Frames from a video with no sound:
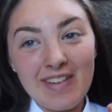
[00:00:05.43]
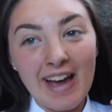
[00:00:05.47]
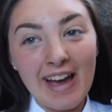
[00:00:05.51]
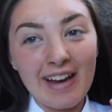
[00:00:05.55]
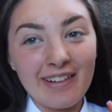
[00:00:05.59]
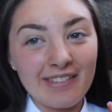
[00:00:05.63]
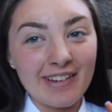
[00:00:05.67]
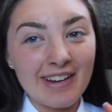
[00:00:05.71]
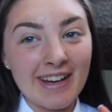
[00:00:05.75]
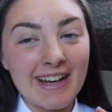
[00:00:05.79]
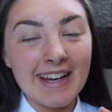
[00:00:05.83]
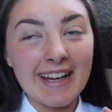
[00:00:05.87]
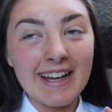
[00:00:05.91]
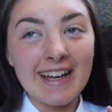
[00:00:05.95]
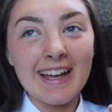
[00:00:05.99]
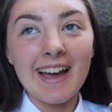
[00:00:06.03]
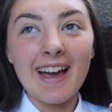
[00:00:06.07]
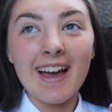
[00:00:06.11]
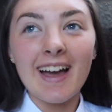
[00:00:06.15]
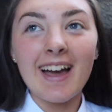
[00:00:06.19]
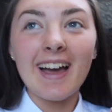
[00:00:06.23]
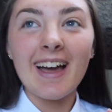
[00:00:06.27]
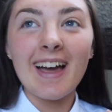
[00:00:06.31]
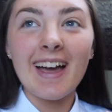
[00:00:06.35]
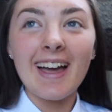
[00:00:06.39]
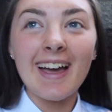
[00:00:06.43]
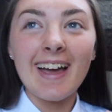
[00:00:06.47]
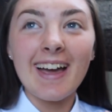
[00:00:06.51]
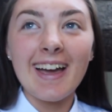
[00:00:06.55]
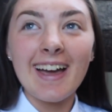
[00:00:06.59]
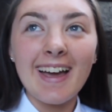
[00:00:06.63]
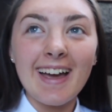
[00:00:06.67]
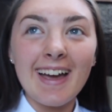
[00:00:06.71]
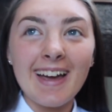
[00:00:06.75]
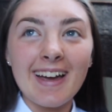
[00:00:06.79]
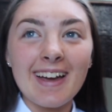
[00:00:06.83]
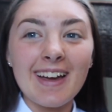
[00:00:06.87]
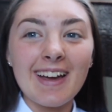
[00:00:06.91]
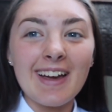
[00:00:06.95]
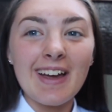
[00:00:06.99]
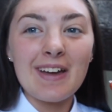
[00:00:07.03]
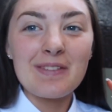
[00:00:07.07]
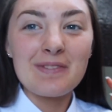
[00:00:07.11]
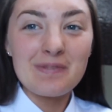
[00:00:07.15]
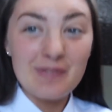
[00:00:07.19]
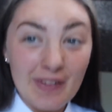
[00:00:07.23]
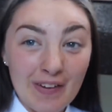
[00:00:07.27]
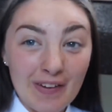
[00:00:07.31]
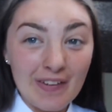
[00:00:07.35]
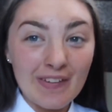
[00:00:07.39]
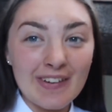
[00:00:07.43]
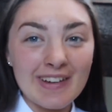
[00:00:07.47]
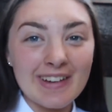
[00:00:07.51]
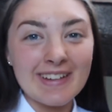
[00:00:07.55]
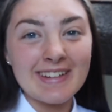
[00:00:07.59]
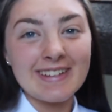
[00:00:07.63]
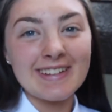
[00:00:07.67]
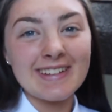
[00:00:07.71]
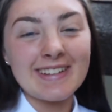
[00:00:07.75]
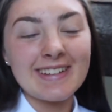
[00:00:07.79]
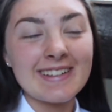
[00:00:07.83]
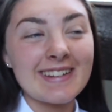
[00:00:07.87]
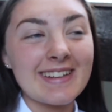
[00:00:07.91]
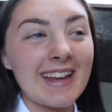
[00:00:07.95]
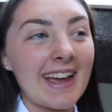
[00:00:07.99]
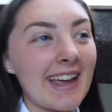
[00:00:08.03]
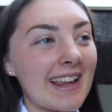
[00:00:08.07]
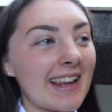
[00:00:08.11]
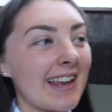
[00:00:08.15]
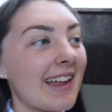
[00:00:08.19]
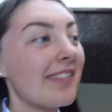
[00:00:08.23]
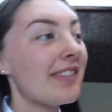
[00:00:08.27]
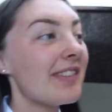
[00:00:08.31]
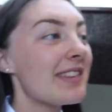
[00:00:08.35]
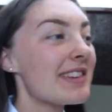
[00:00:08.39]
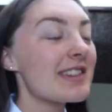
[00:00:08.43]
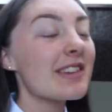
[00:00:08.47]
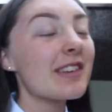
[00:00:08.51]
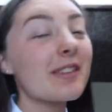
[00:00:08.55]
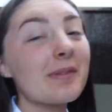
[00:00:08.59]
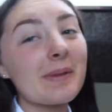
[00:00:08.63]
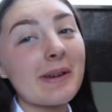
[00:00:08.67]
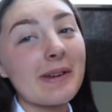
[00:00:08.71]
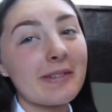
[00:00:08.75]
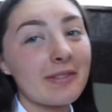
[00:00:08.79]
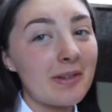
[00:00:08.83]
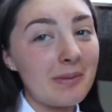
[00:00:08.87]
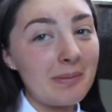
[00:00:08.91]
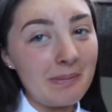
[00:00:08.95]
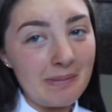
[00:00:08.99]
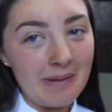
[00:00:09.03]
very important day. Like, this is a bit of a